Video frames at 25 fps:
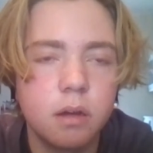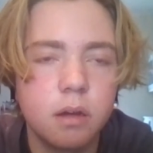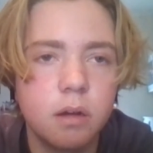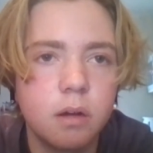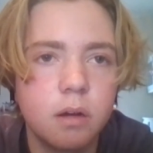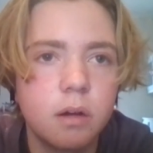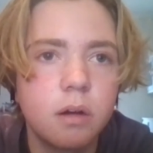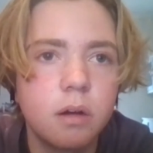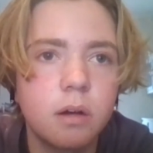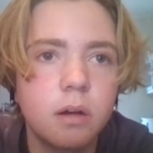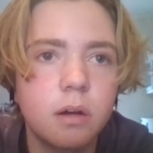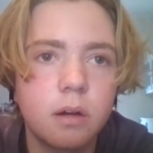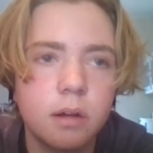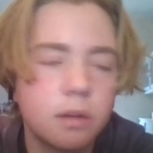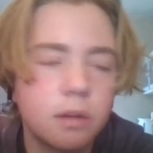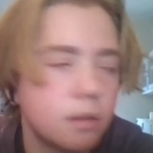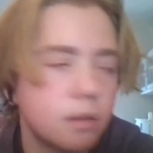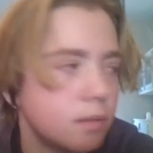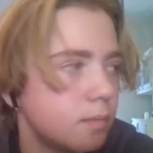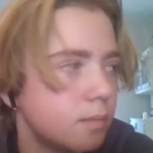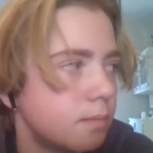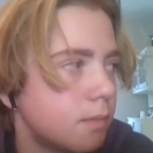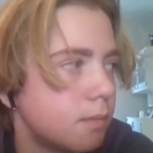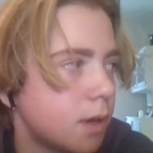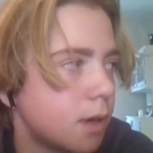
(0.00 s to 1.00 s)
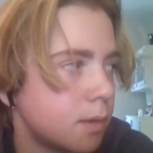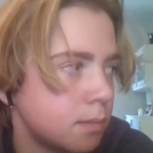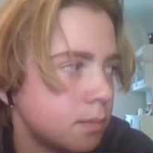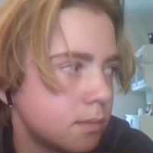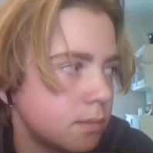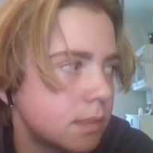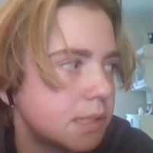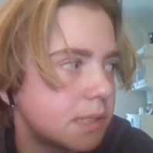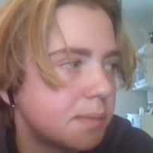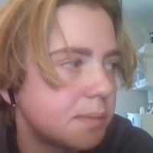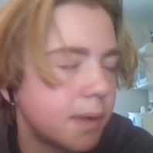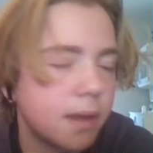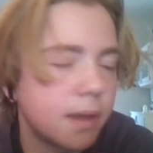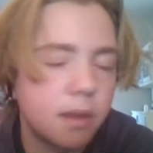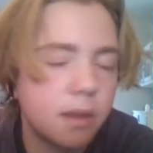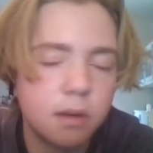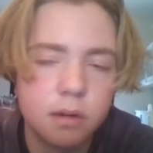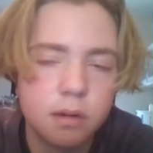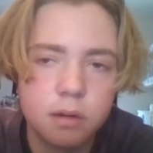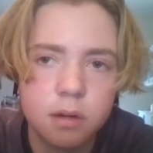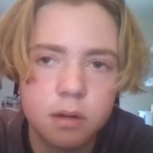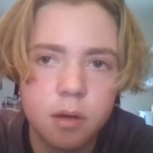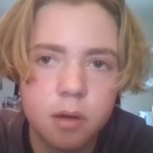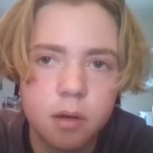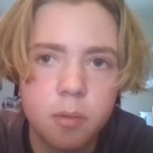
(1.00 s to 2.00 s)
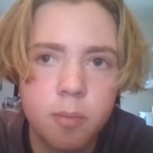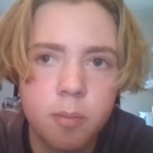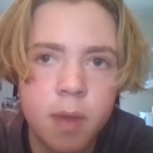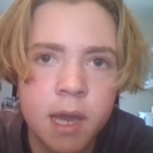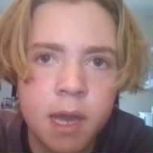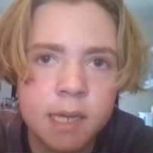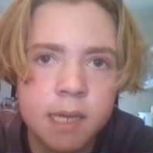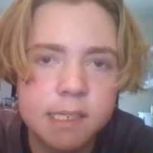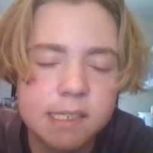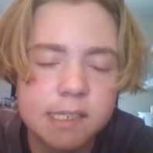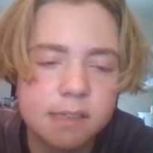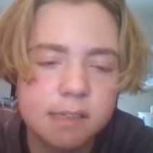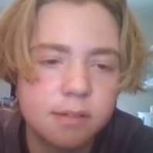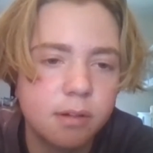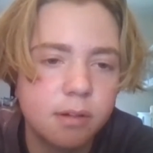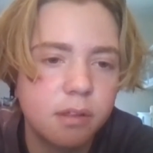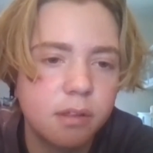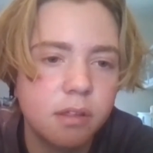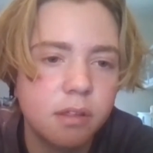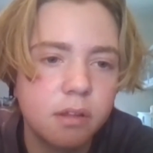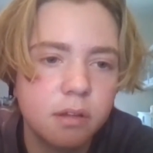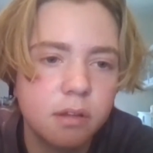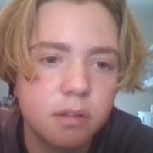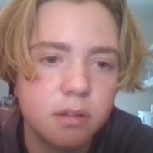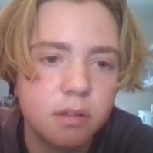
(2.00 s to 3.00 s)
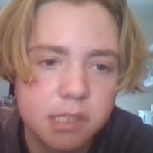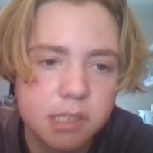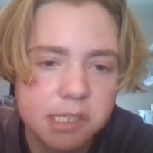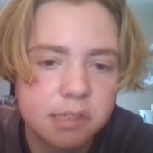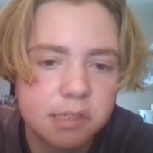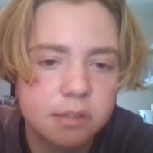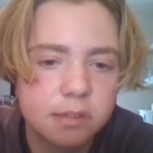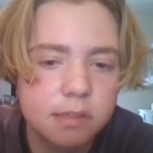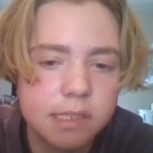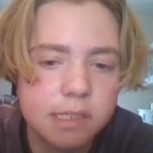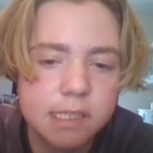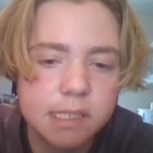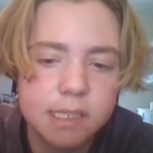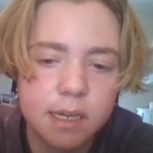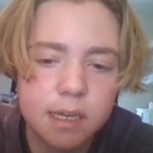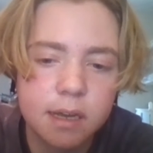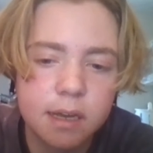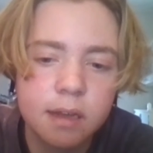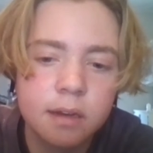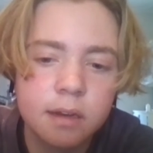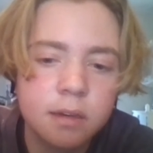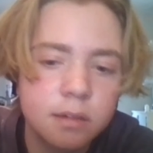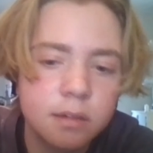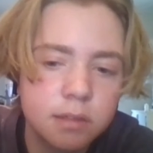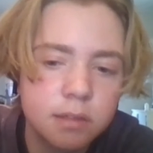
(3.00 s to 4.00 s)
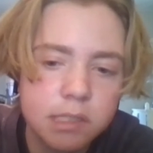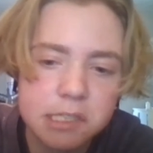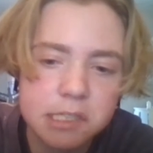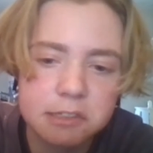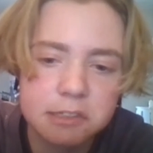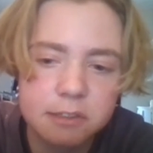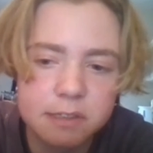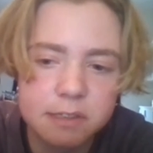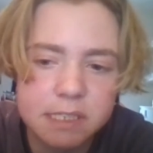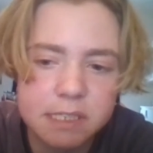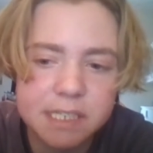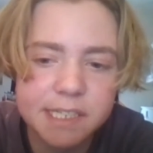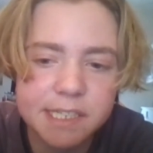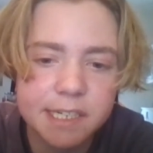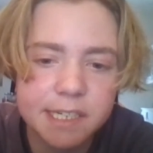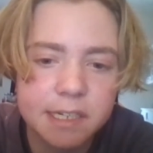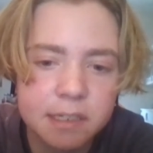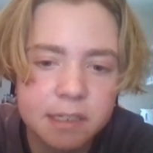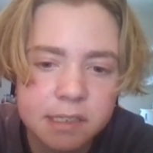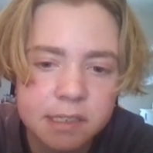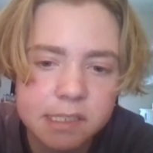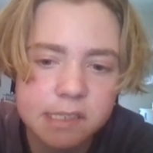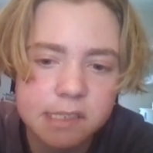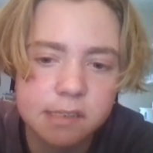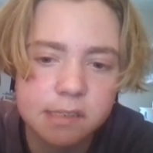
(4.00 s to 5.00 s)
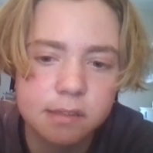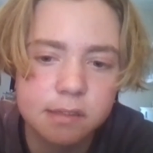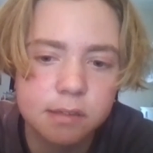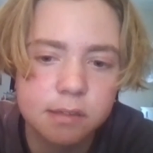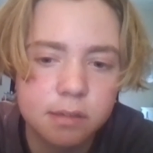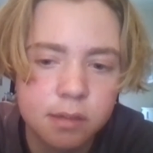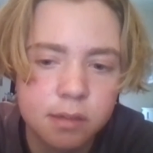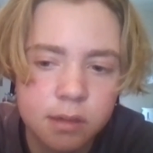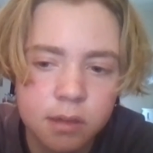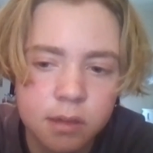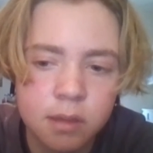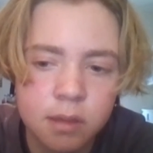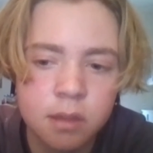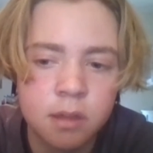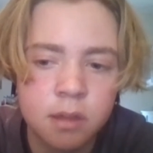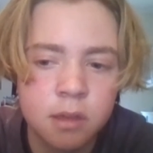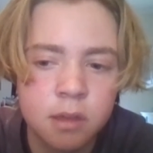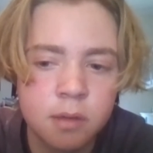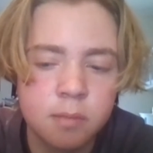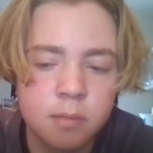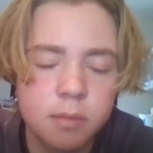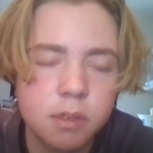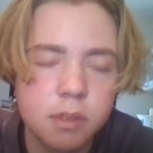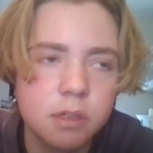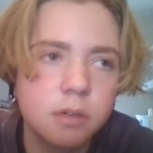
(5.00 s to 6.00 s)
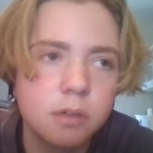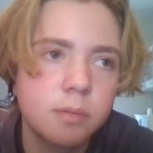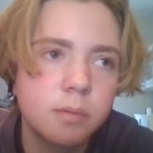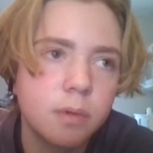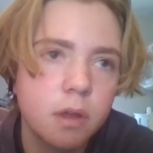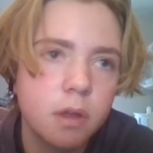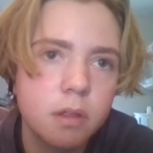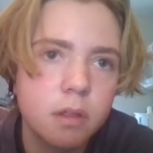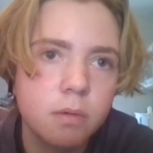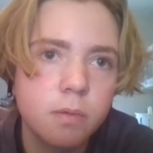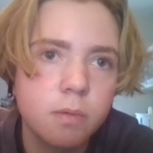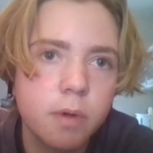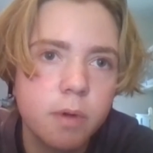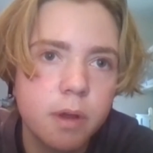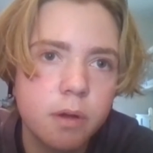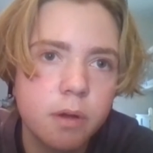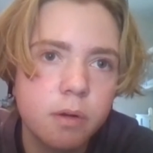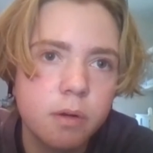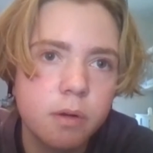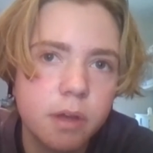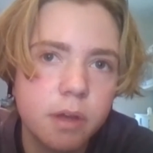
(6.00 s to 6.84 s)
Oh, mum's been amazing with it. So has dad, and so has Jess, and my little brother Will.